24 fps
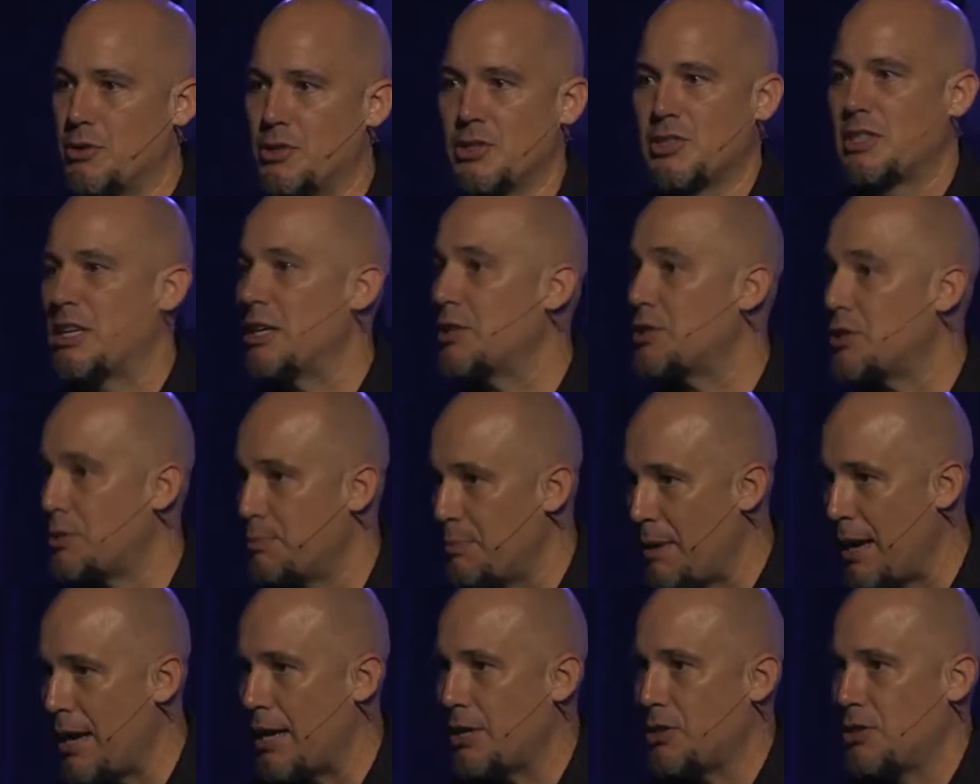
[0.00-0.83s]
it just gets
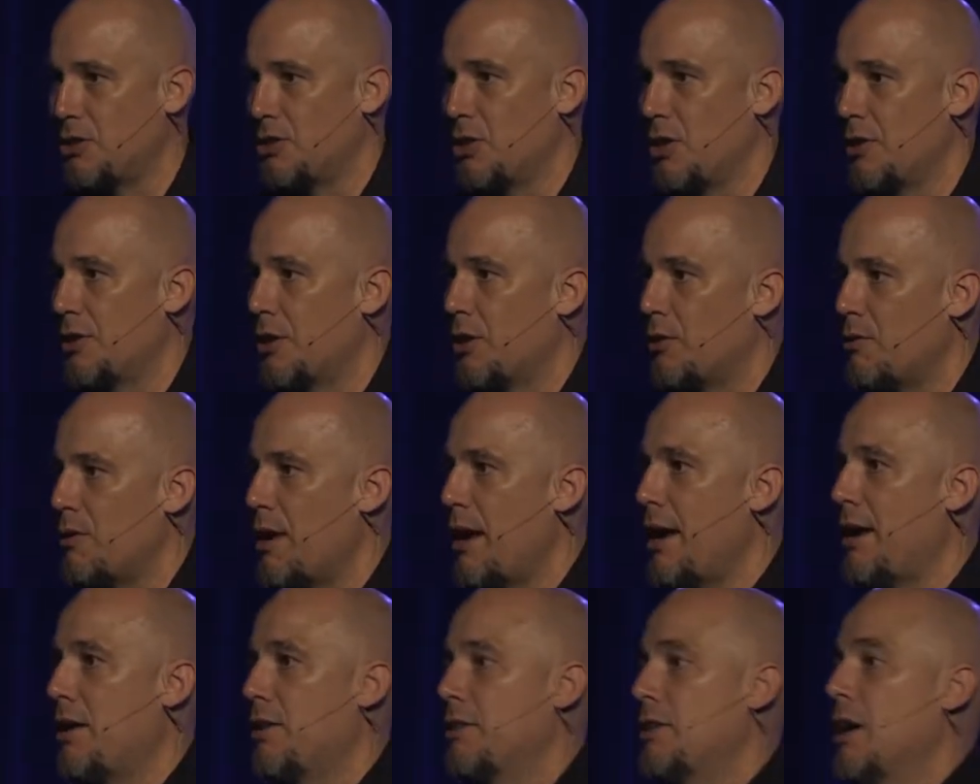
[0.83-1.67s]
smashed on the
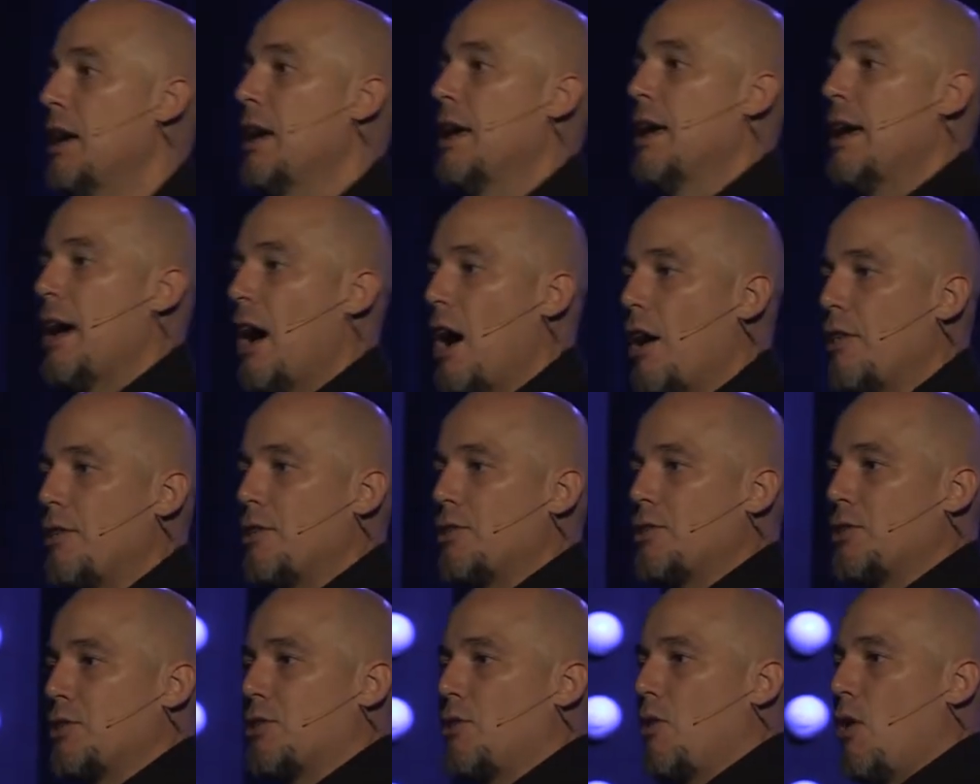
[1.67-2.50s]
ground.
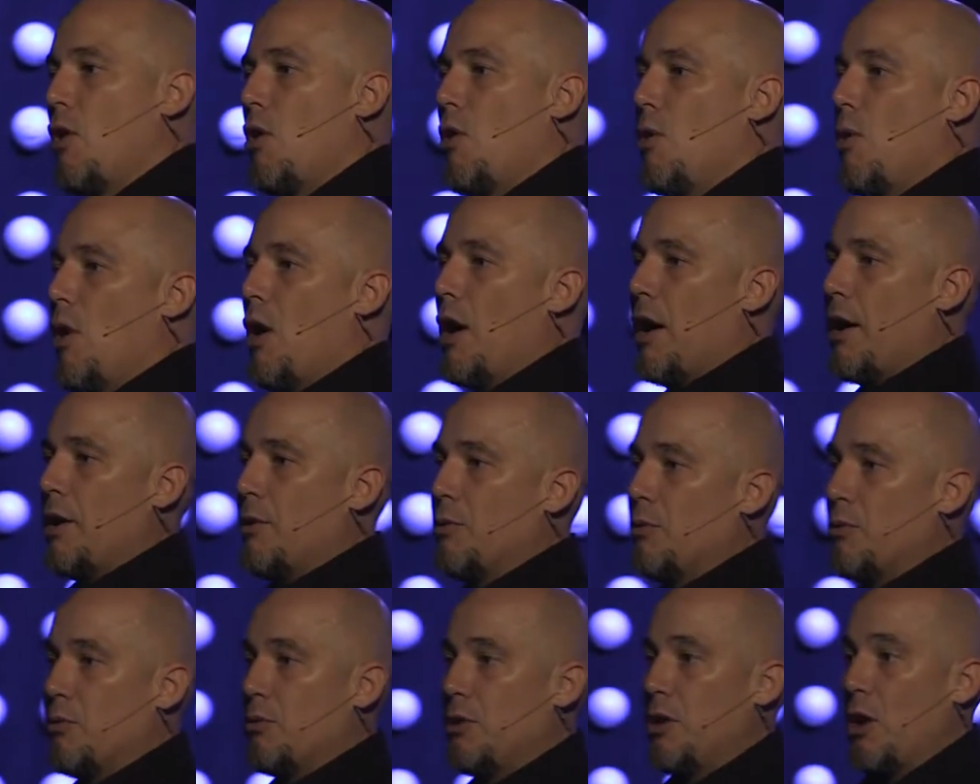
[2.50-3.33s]
Others grow
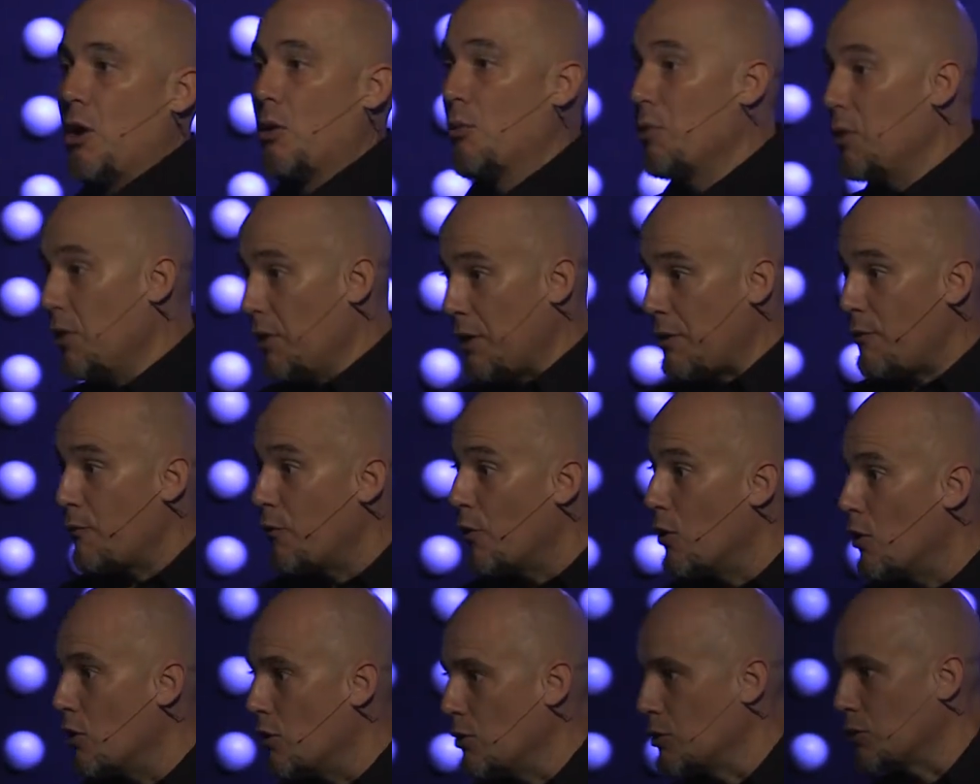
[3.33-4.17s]
on you know, really
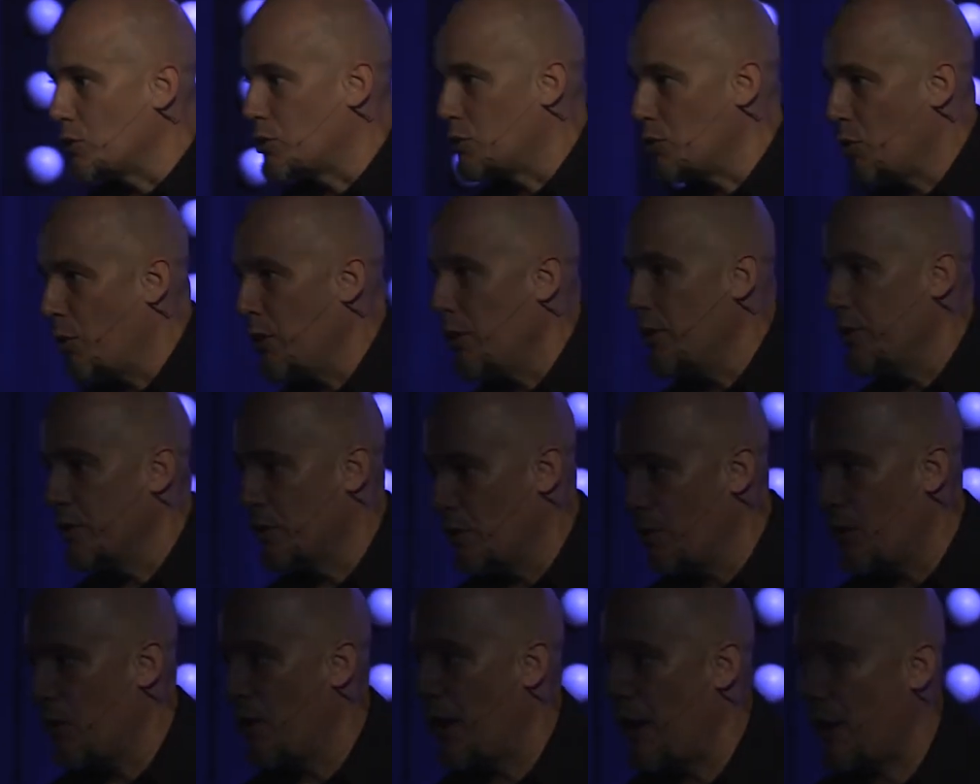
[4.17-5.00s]
fertile soil and
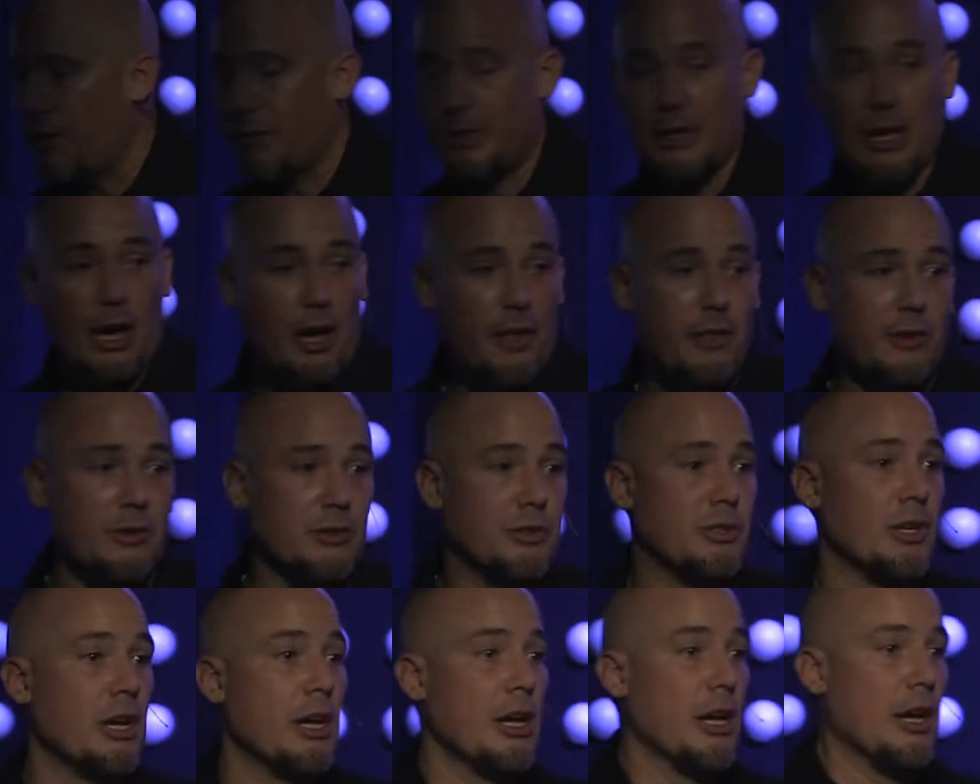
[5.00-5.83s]
grow healthy.
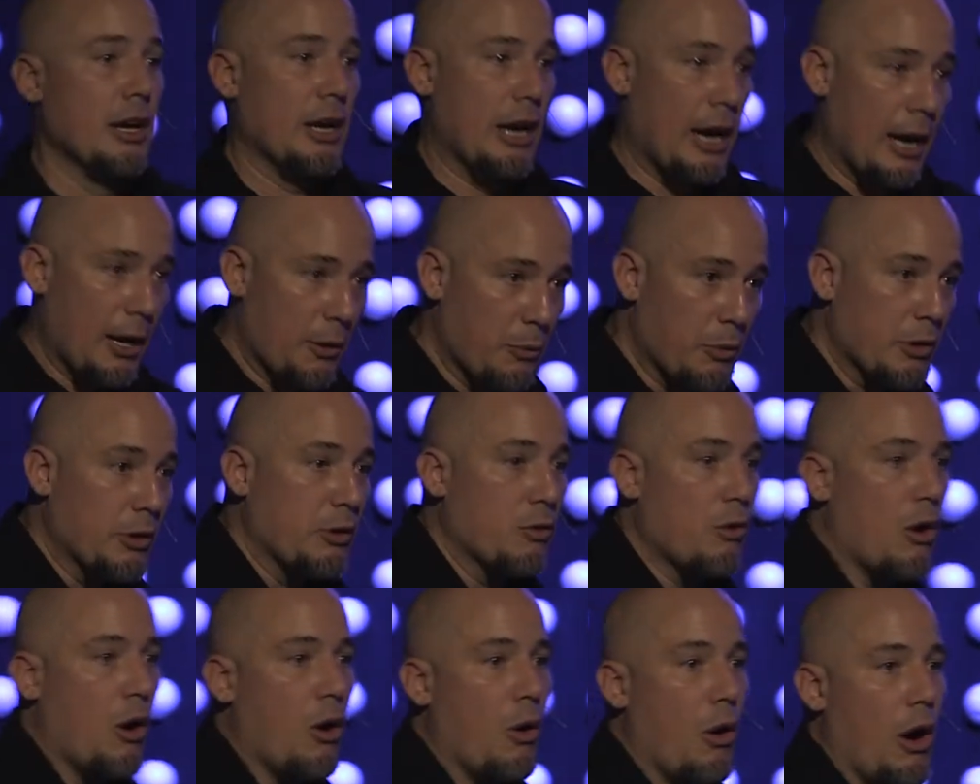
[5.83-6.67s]
Others uh, would
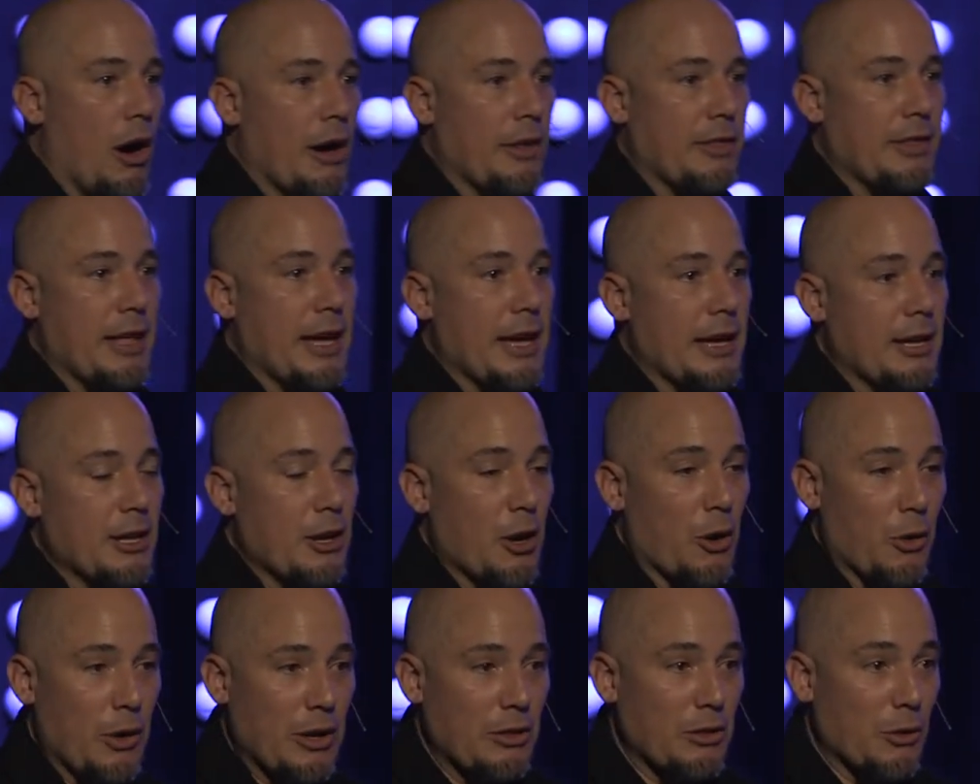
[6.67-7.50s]
grow on that, you
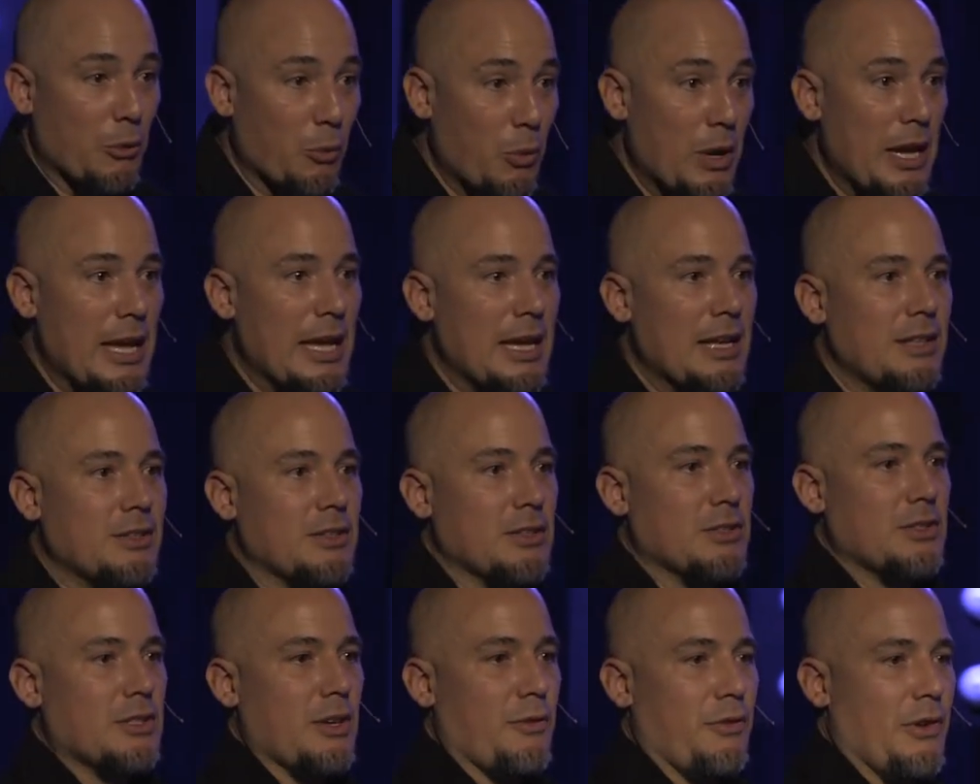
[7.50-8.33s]
know, in the weeds
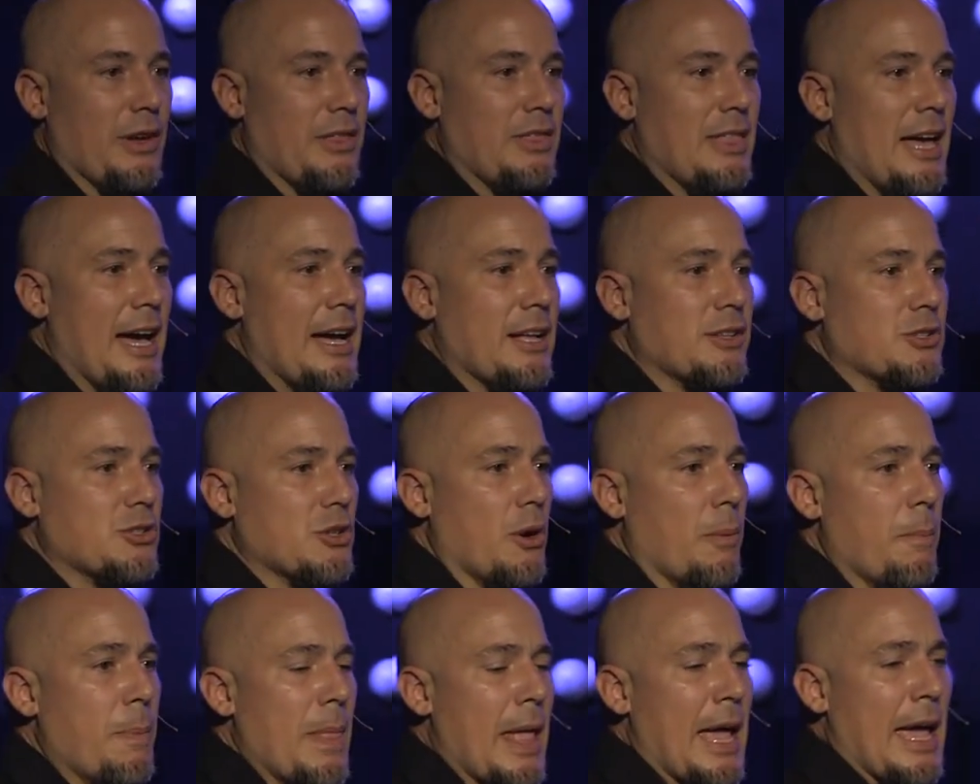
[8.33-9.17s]
and stuff like that. And
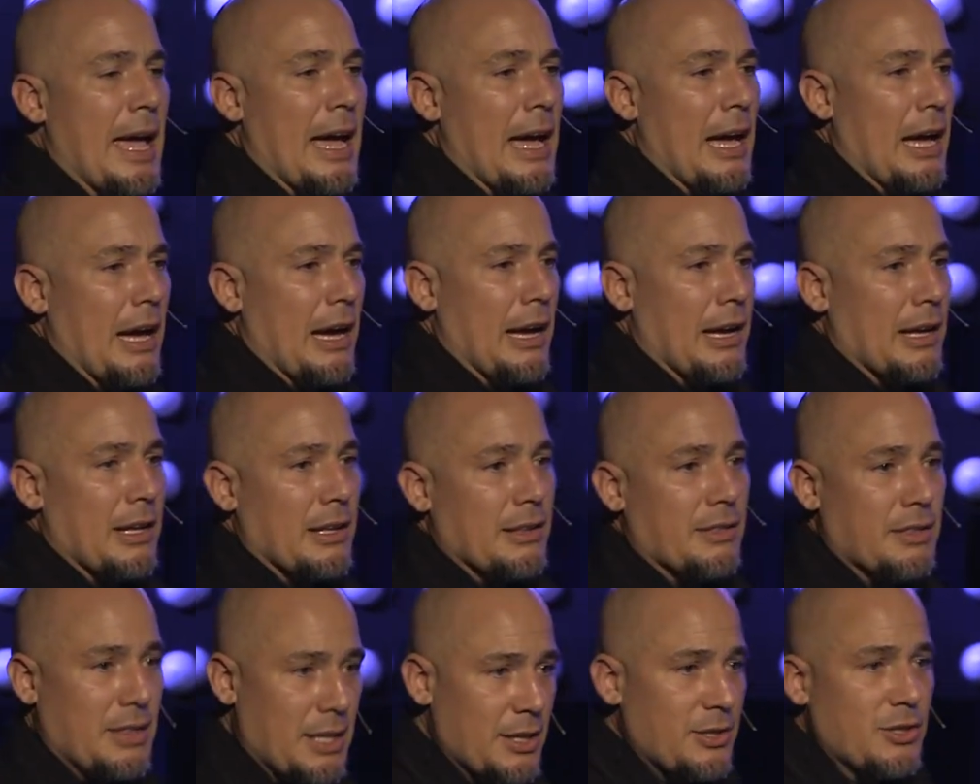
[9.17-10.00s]
so
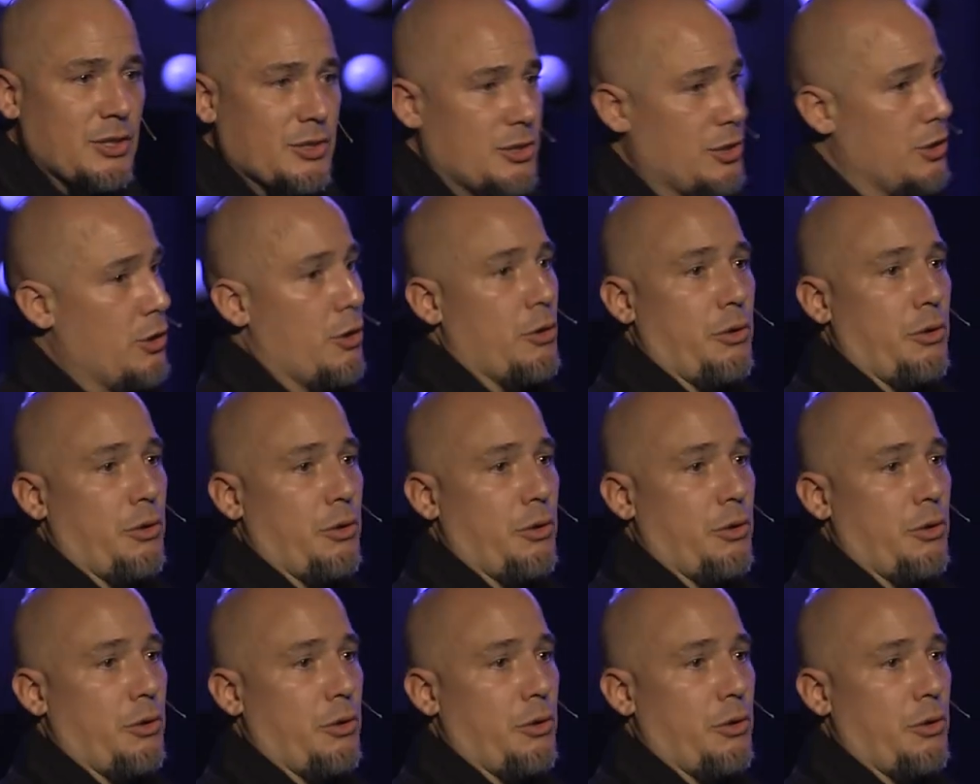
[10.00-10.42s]
this is an